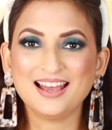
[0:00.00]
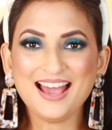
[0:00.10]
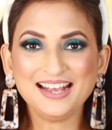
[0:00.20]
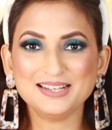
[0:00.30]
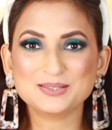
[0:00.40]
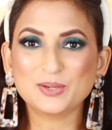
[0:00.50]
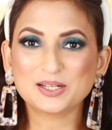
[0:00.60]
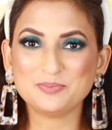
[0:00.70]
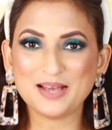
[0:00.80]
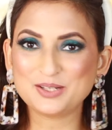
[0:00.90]
Hi guys,
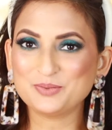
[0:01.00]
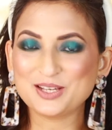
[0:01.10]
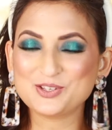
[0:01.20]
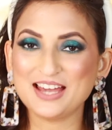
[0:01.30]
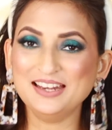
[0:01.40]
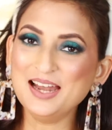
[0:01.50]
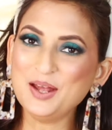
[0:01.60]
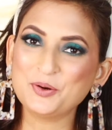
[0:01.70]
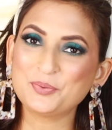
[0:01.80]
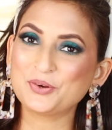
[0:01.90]
welcome back to my channel. I
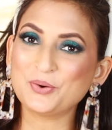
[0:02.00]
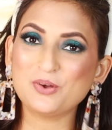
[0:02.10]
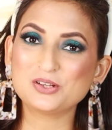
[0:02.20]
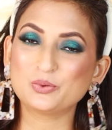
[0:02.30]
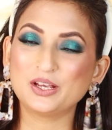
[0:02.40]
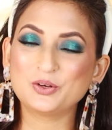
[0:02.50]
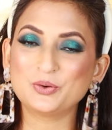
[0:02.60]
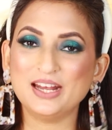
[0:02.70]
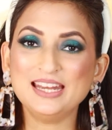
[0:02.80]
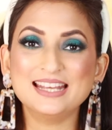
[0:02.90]
hope you're all doing
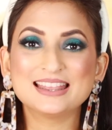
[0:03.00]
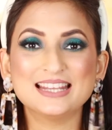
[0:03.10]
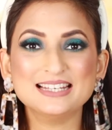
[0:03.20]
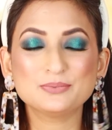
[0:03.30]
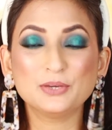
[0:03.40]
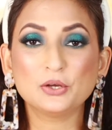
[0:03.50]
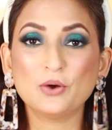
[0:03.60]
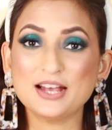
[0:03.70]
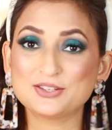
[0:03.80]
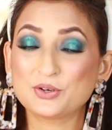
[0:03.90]
great. In this video,
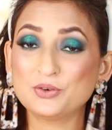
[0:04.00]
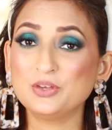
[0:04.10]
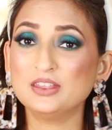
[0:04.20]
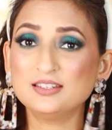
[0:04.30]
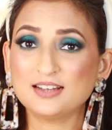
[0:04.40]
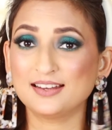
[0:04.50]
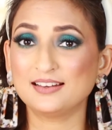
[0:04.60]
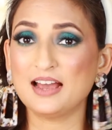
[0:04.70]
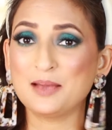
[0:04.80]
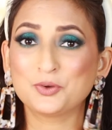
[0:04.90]
as you can read the title,
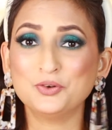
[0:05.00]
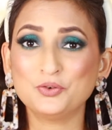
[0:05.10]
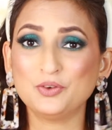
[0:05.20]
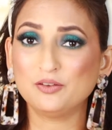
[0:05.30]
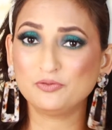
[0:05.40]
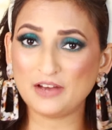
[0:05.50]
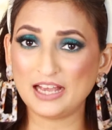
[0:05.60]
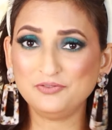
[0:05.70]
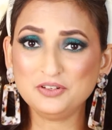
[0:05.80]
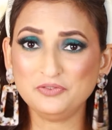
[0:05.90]
I'm going to create
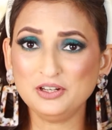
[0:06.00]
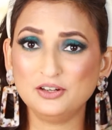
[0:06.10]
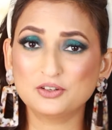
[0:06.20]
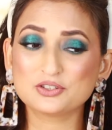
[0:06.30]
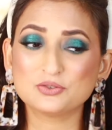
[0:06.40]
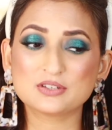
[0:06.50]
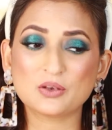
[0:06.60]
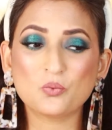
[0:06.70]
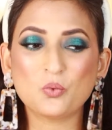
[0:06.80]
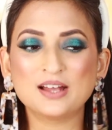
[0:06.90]
5 different looks
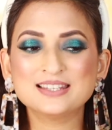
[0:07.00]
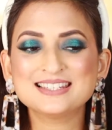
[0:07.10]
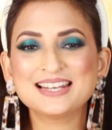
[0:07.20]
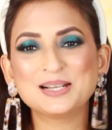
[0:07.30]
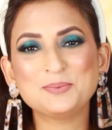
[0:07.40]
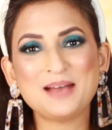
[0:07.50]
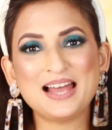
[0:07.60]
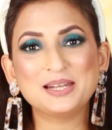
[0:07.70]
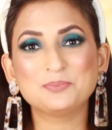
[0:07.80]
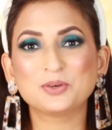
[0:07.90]
using one single
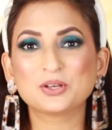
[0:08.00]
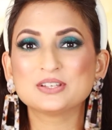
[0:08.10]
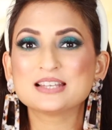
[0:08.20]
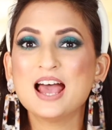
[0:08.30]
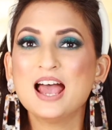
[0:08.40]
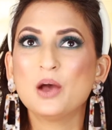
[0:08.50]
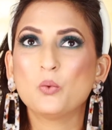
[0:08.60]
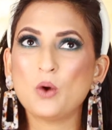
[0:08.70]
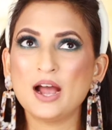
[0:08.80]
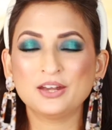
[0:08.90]
palette because
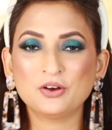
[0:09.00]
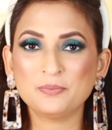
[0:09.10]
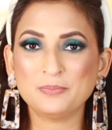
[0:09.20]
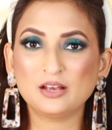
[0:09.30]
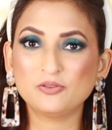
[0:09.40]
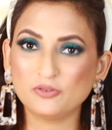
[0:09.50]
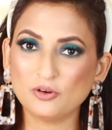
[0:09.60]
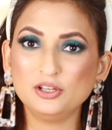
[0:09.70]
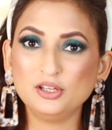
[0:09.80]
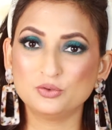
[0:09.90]
why not make full
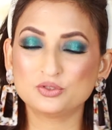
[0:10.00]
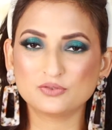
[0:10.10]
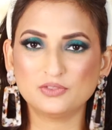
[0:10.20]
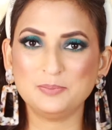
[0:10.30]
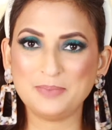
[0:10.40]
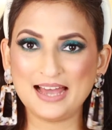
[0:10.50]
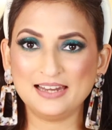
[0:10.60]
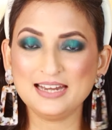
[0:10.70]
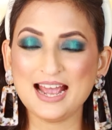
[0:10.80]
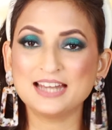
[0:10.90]
use of the
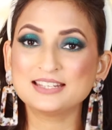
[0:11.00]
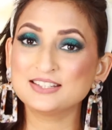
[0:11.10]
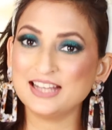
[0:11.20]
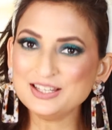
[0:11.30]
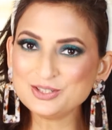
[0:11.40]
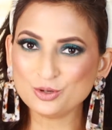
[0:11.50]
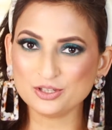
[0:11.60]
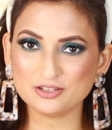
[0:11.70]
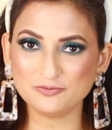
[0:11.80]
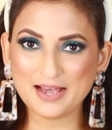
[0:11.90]
palette? And today's
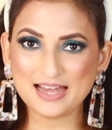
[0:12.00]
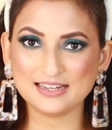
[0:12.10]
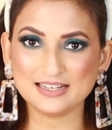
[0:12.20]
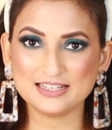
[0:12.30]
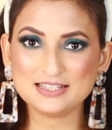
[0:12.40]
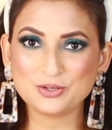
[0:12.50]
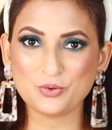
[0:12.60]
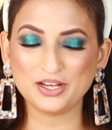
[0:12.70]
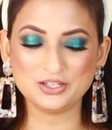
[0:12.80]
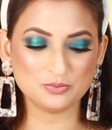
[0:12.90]
choice of palette is
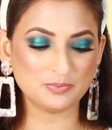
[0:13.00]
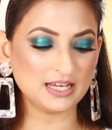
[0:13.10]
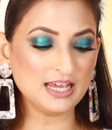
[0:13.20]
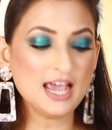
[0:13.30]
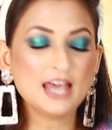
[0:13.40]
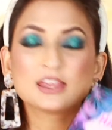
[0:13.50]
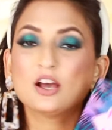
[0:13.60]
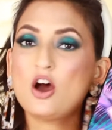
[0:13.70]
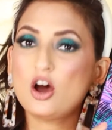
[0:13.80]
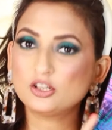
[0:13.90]
going to be the
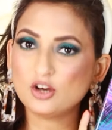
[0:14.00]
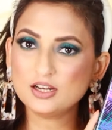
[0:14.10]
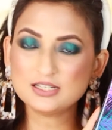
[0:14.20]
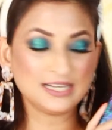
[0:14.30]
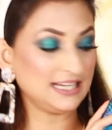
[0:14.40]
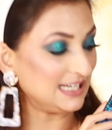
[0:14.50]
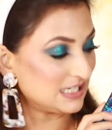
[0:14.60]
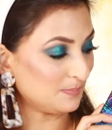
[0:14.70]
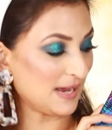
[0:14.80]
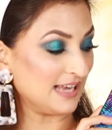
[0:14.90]
Haute Haute
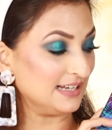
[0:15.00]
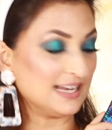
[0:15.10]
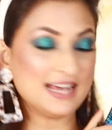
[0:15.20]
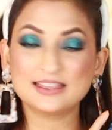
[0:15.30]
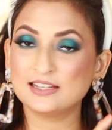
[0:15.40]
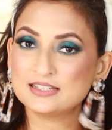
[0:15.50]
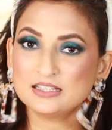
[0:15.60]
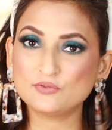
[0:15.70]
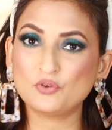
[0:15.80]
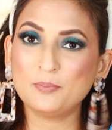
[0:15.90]
Heat palette, and this
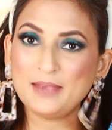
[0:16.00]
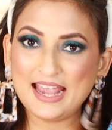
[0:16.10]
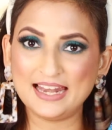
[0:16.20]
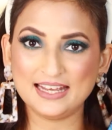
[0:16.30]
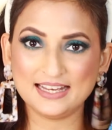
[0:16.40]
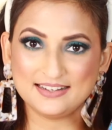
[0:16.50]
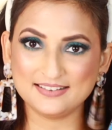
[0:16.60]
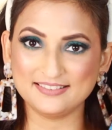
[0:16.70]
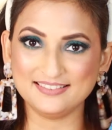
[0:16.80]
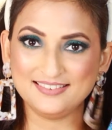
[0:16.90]
is from LA Girl.